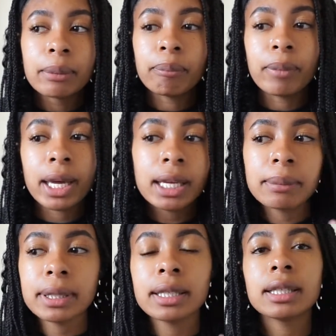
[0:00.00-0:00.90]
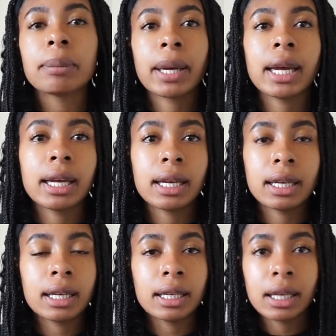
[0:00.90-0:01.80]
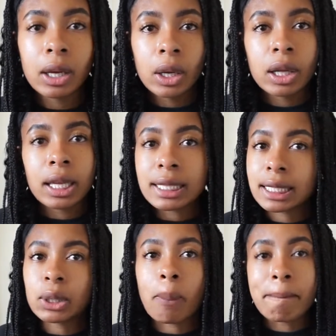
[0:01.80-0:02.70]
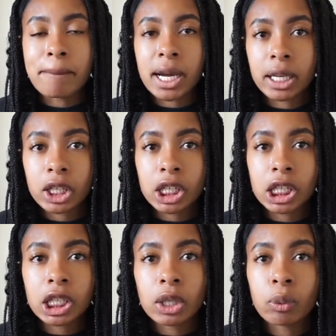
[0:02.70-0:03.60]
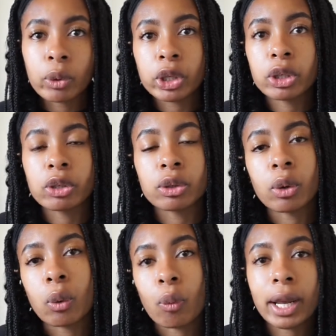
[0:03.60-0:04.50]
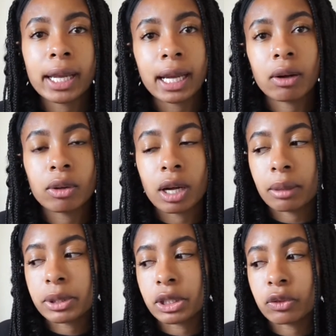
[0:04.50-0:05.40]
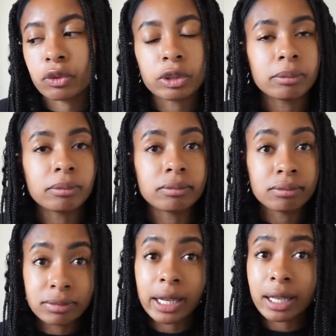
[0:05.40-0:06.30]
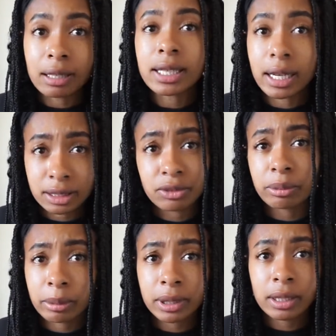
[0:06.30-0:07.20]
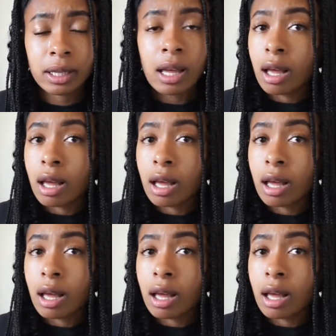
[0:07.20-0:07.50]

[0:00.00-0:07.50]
maybe the pay is a little better when you're weighing out options from taking out taxes from your money.